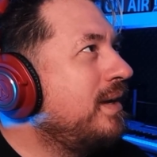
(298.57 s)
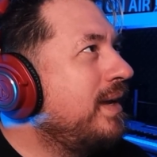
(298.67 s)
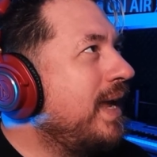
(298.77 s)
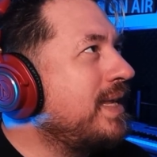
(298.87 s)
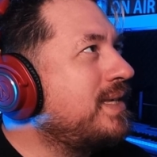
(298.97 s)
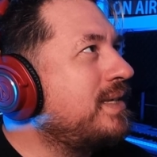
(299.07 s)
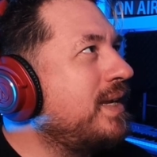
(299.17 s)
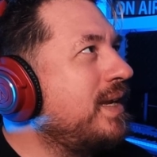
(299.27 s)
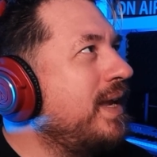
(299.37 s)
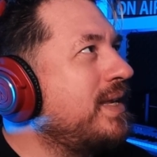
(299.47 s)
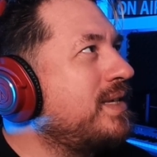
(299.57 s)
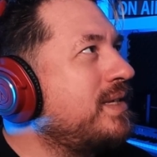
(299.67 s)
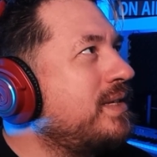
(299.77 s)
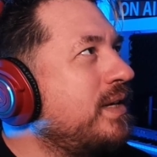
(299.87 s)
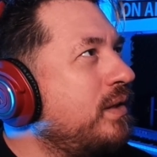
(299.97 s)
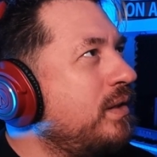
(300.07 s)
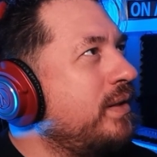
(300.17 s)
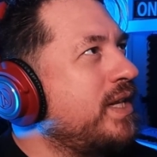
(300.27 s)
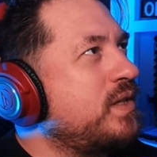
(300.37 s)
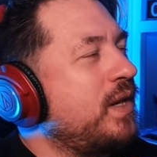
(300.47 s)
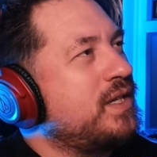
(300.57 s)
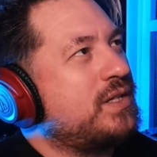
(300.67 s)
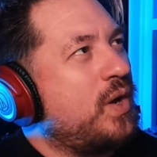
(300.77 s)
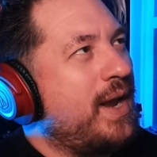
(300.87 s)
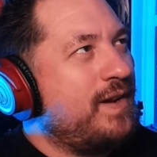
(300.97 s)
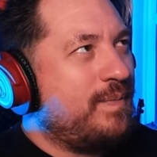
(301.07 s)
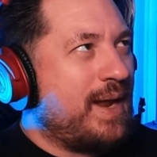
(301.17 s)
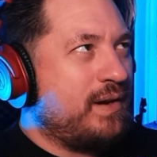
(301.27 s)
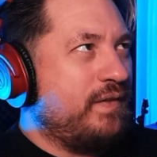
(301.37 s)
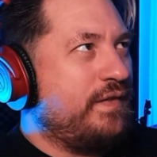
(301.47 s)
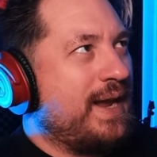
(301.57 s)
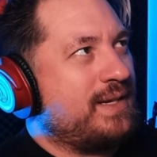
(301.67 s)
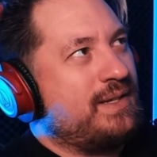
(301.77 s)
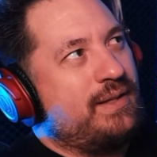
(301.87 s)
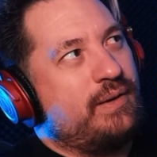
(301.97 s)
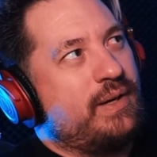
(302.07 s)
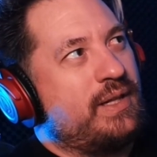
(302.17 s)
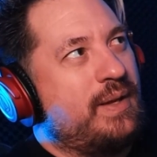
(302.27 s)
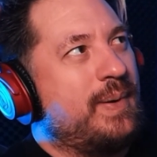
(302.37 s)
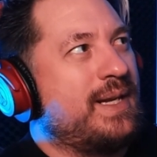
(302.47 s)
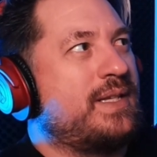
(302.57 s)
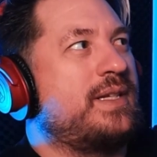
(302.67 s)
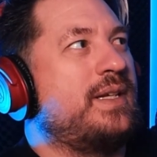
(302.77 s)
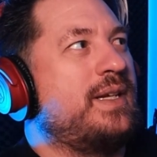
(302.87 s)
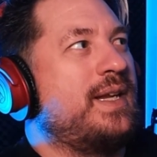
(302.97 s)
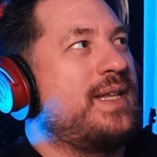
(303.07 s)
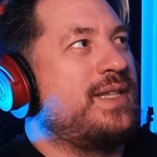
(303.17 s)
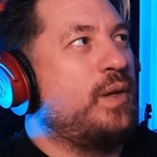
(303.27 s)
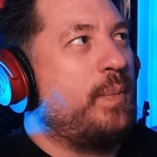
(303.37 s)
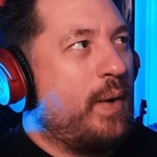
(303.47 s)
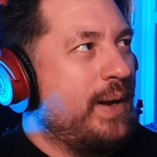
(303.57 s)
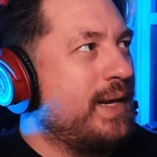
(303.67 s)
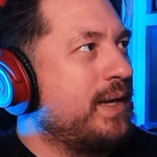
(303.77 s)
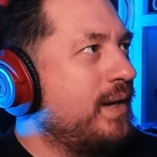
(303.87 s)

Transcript: it's it's still, it's kind of matter of fact lyrically, but it's still poetic, and